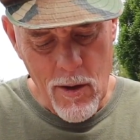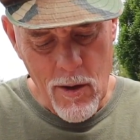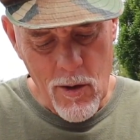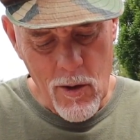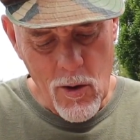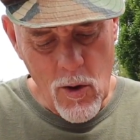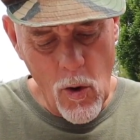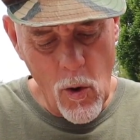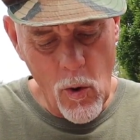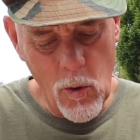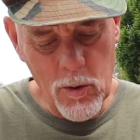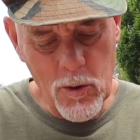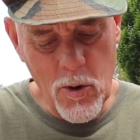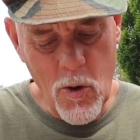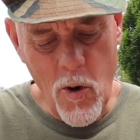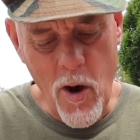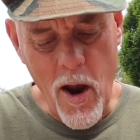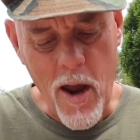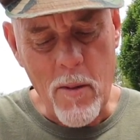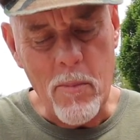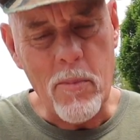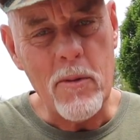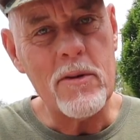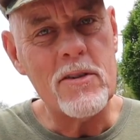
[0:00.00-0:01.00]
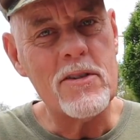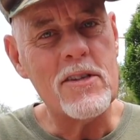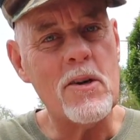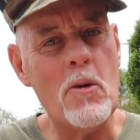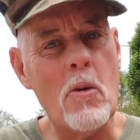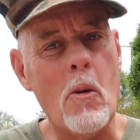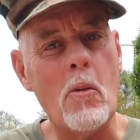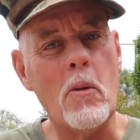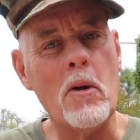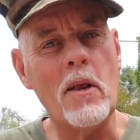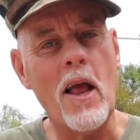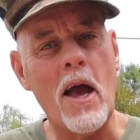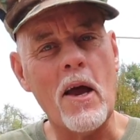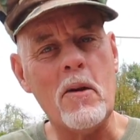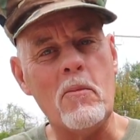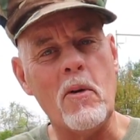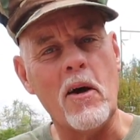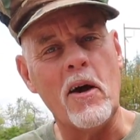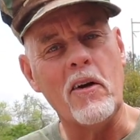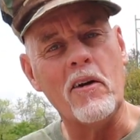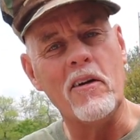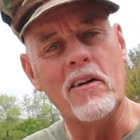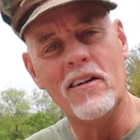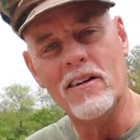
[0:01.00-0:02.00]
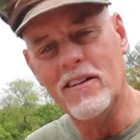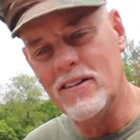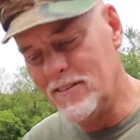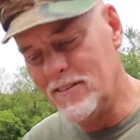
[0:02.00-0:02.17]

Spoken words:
cold grape. See what we like better.